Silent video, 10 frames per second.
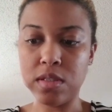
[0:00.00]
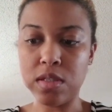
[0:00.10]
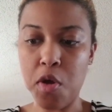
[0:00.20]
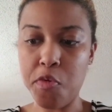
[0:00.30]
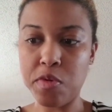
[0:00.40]

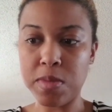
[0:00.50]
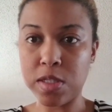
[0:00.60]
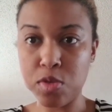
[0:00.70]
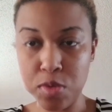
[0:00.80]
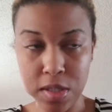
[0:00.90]
You know, with my
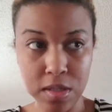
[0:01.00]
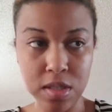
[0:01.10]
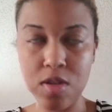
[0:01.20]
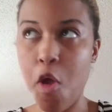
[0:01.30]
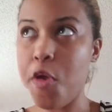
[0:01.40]

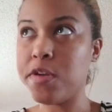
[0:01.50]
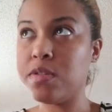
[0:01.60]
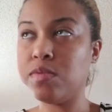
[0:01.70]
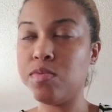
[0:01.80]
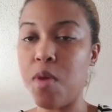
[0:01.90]
students.
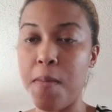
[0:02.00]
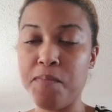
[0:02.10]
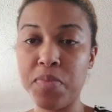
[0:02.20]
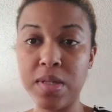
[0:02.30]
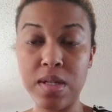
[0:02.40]

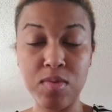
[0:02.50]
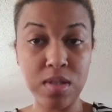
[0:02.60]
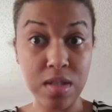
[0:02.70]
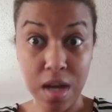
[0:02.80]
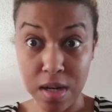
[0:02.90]
Then I
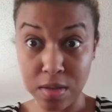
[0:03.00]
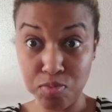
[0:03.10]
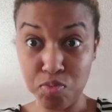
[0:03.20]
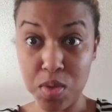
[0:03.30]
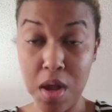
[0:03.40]
was
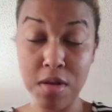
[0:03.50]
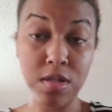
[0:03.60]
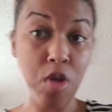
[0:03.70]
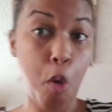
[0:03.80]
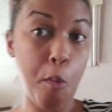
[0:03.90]
tired,
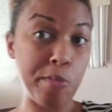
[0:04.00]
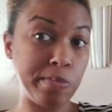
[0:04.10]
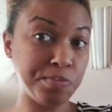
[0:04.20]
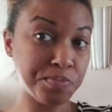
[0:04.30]
so.